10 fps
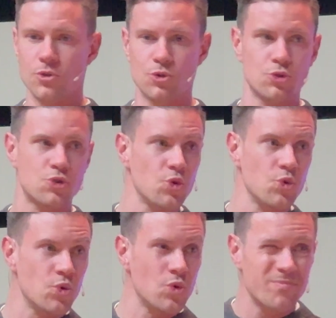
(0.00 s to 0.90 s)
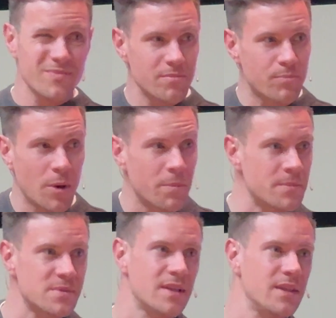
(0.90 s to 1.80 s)
due to
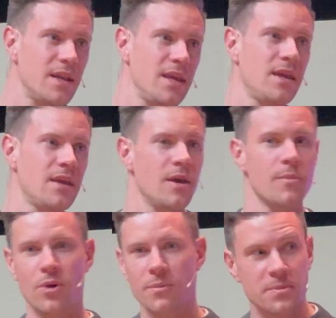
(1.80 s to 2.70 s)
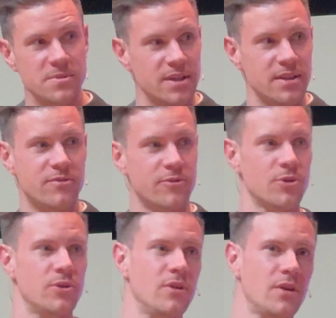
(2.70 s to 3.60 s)
problems in the knee, problems in the
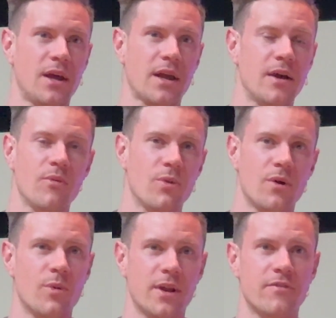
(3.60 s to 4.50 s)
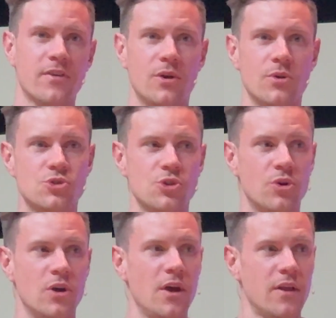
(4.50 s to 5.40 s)
foot, like whatever, no?
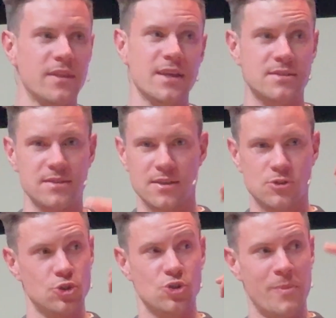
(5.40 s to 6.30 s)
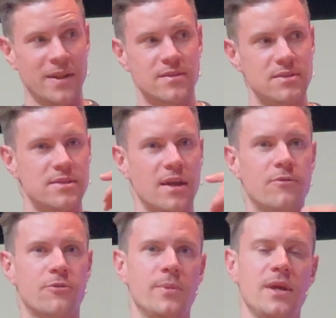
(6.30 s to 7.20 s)
So this is also mental state
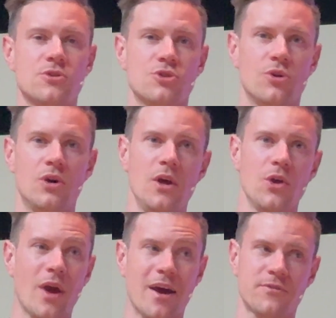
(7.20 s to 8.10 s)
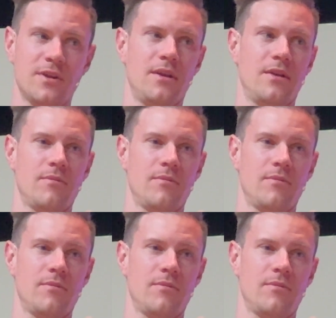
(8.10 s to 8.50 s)
for me. So you have to